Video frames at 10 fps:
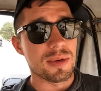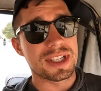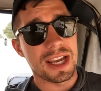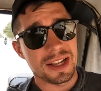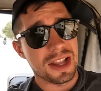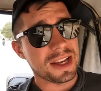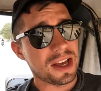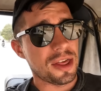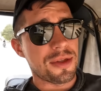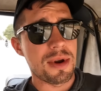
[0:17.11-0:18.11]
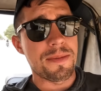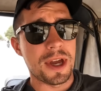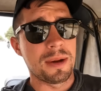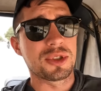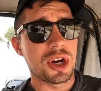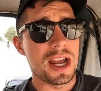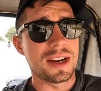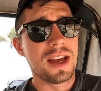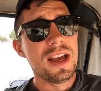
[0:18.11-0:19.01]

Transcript: We're taking like a three p m train,